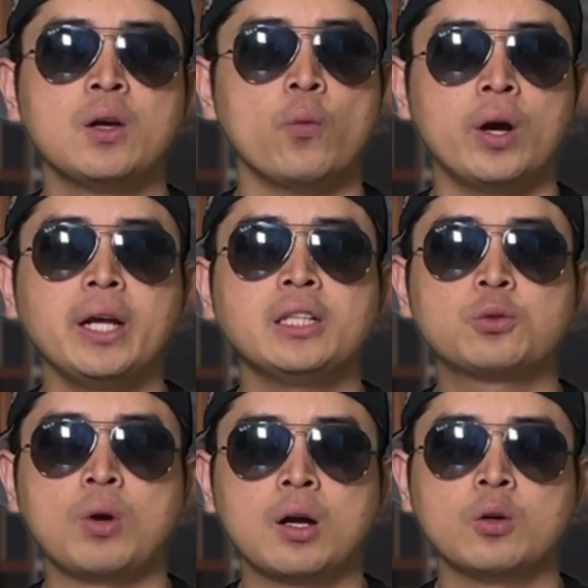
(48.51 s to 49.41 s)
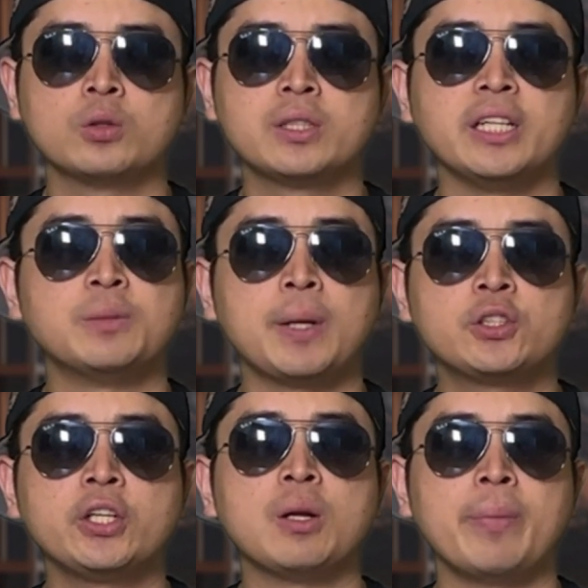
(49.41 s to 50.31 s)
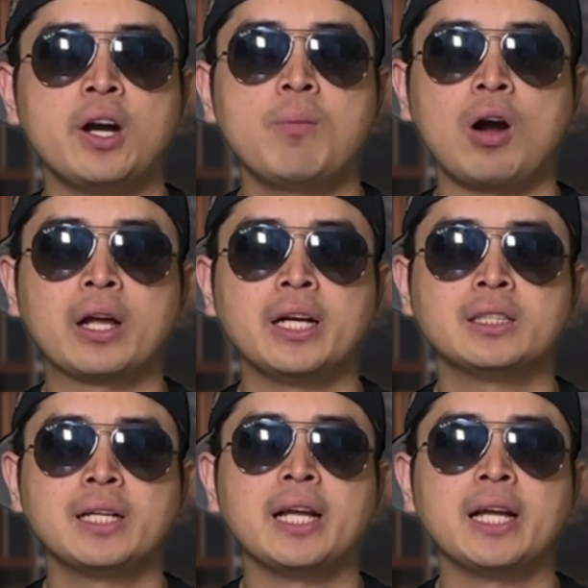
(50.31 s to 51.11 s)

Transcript: where it struggles, especially in a bear market,